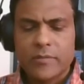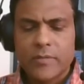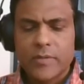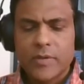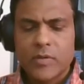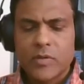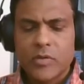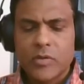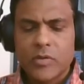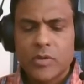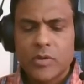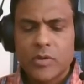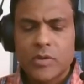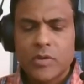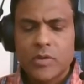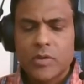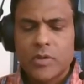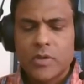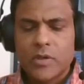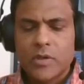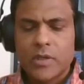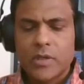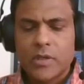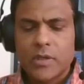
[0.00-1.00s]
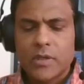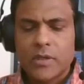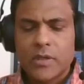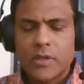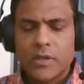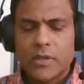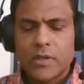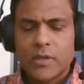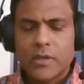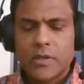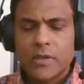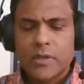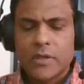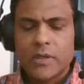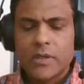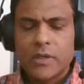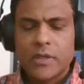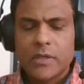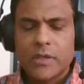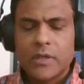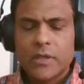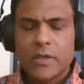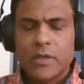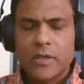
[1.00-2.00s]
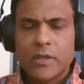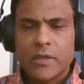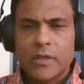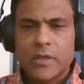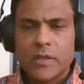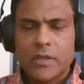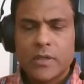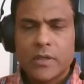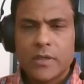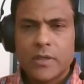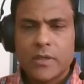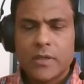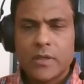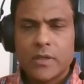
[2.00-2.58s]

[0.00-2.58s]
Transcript: (no one is talking)